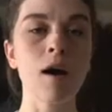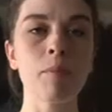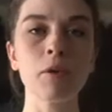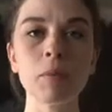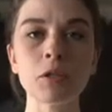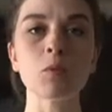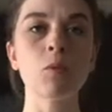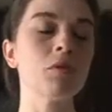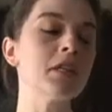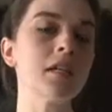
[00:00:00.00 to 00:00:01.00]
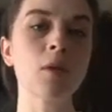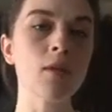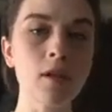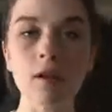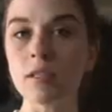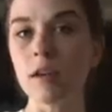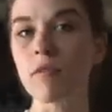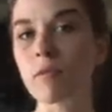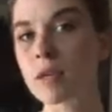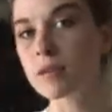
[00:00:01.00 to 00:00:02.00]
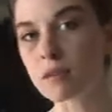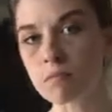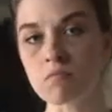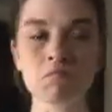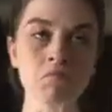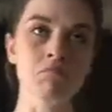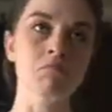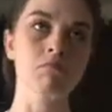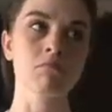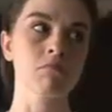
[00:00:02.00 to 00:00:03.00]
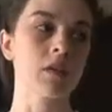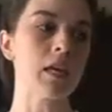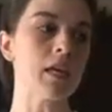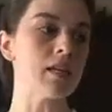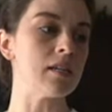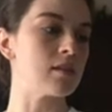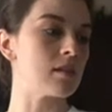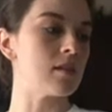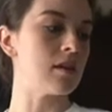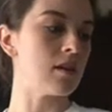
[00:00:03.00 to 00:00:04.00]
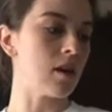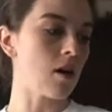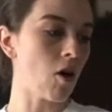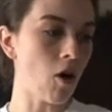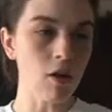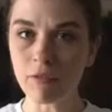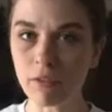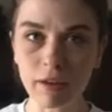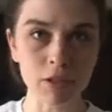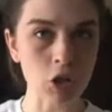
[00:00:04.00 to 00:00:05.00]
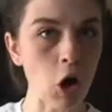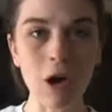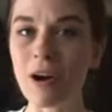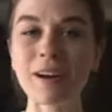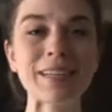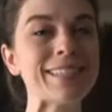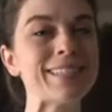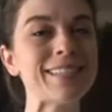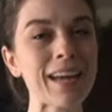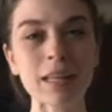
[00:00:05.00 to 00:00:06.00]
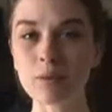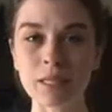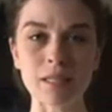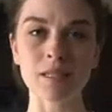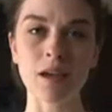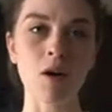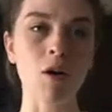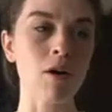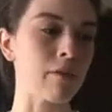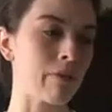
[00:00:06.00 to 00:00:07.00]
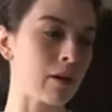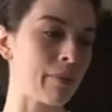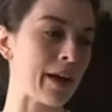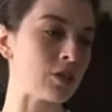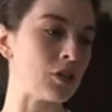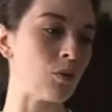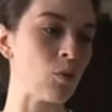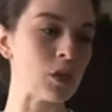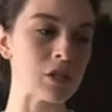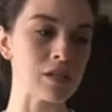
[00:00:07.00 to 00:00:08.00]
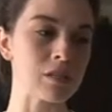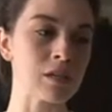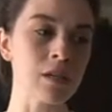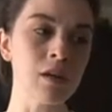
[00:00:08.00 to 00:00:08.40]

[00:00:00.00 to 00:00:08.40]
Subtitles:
pretty much the takeaway that y'all can take from this is all the flavors are exactly what they say on the front of the packaging, which is